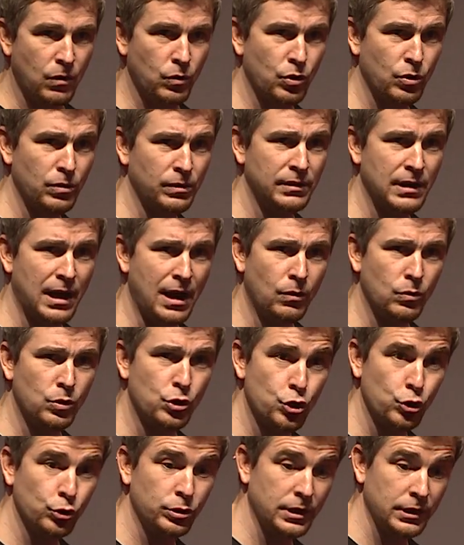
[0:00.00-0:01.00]
how,
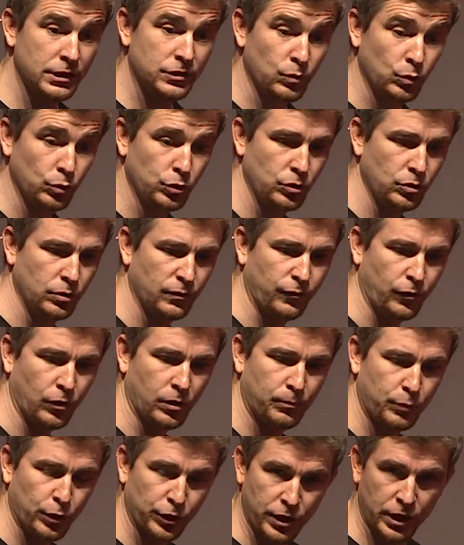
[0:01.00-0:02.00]
how good this will do
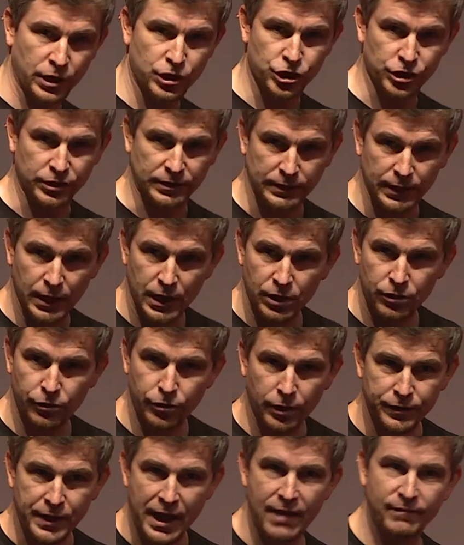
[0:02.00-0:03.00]
for production.
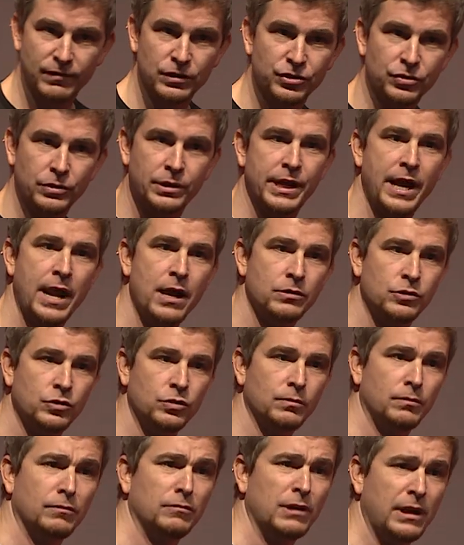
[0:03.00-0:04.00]
You're not having to care
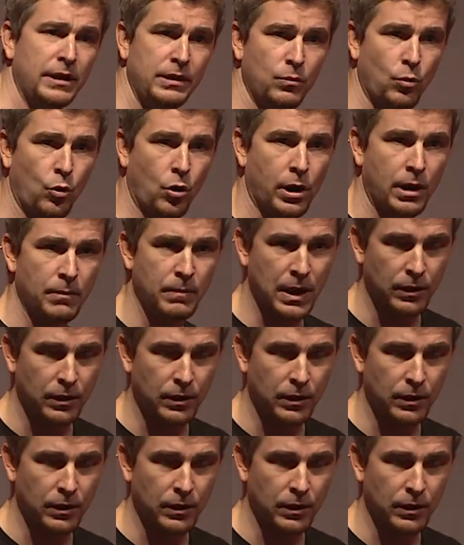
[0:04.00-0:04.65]
to, anymore